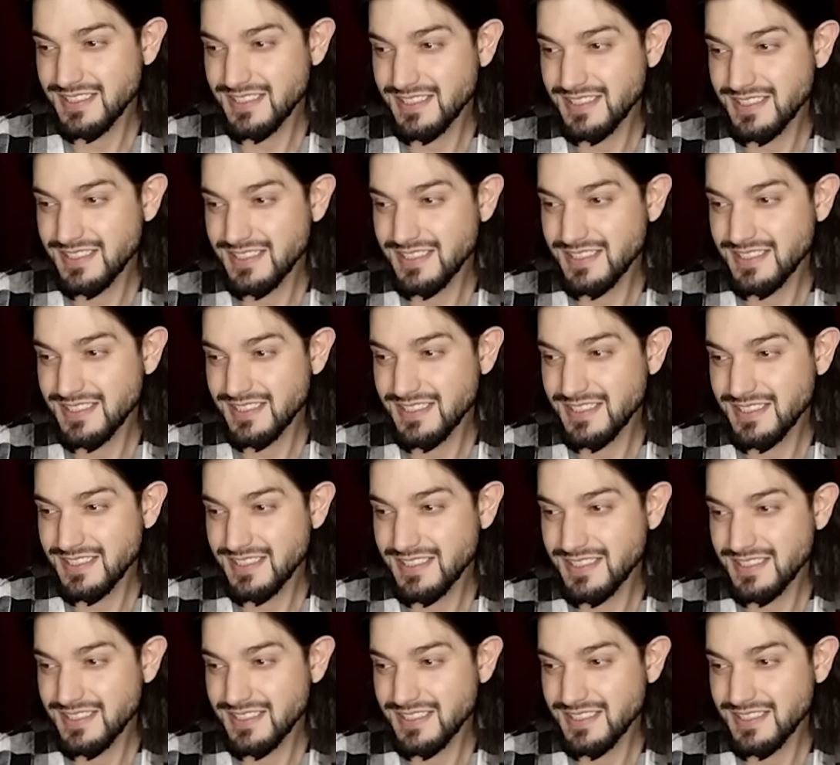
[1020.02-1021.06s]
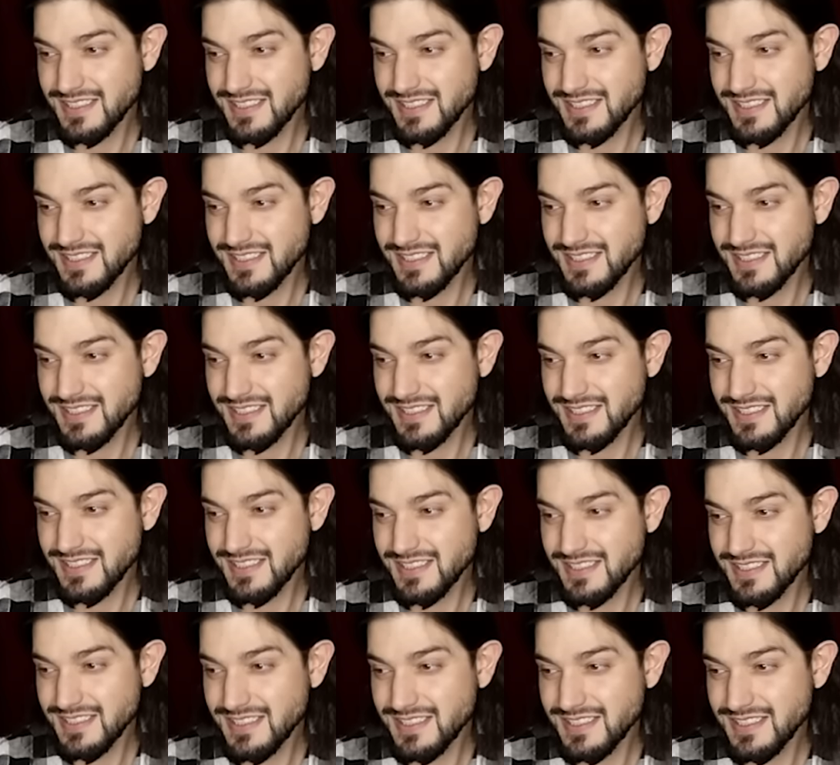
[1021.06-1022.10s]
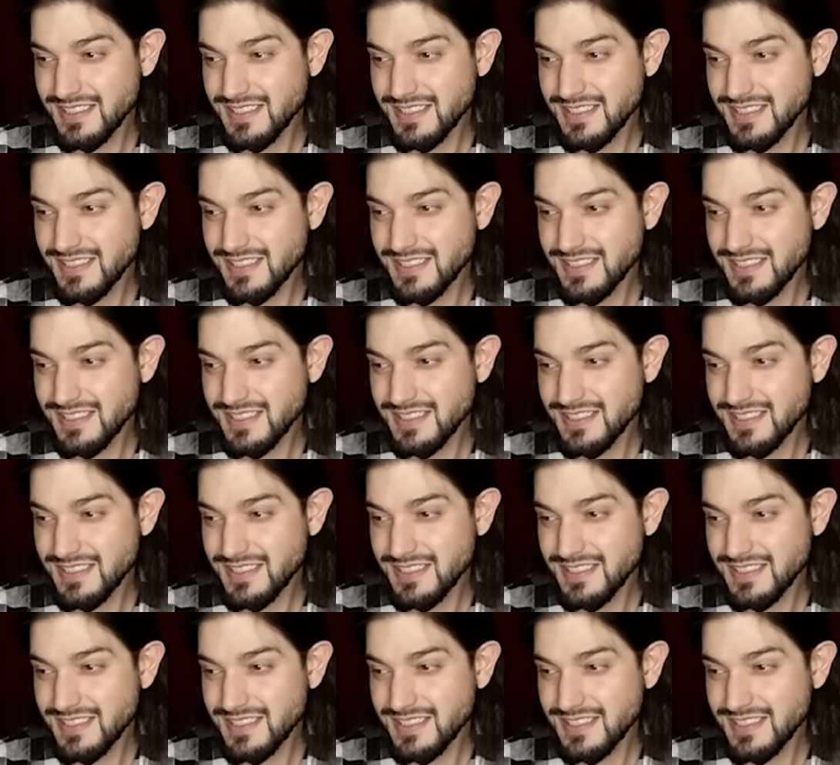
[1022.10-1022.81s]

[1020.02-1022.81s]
(silence)